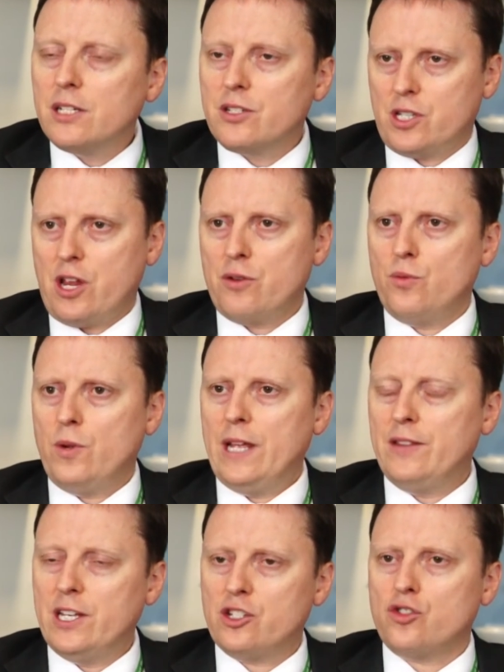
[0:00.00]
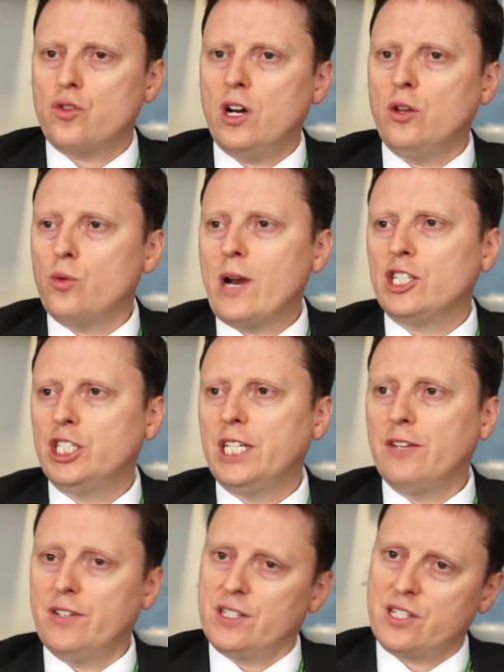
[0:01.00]
So in this trial, we're actually
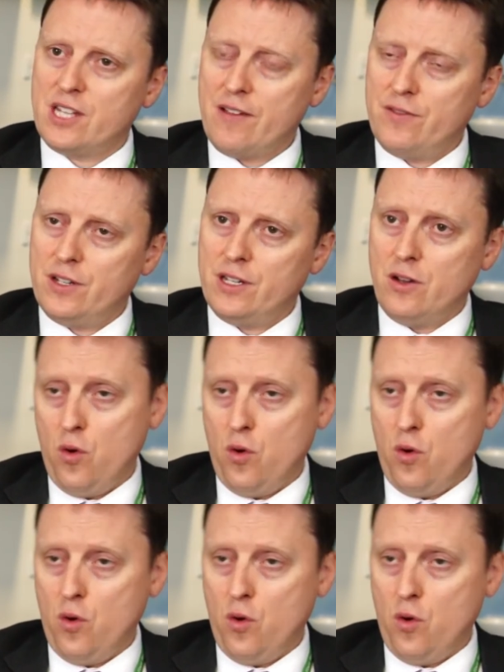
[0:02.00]
giving seven